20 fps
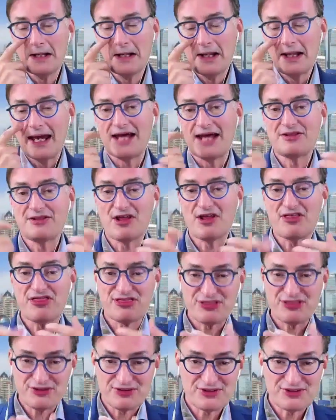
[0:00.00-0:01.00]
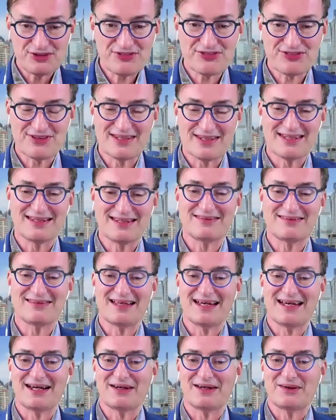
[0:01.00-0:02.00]
And the third thing
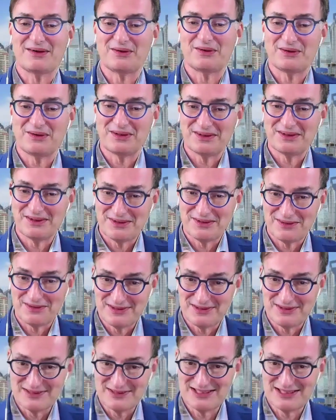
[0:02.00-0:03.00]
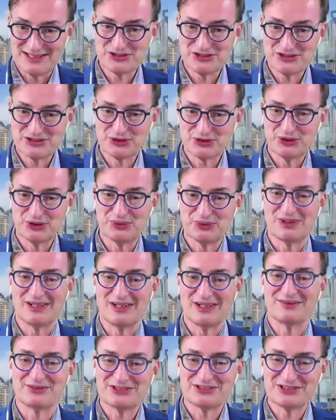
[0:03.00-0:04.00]
that the digital yuan
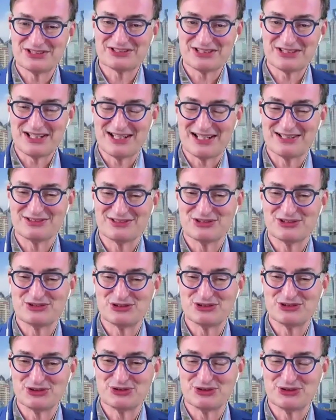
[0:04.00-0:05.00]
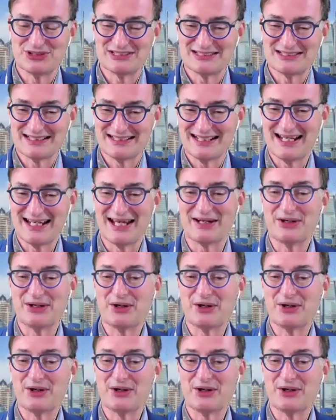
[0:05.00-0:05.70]
was designed to do is, again,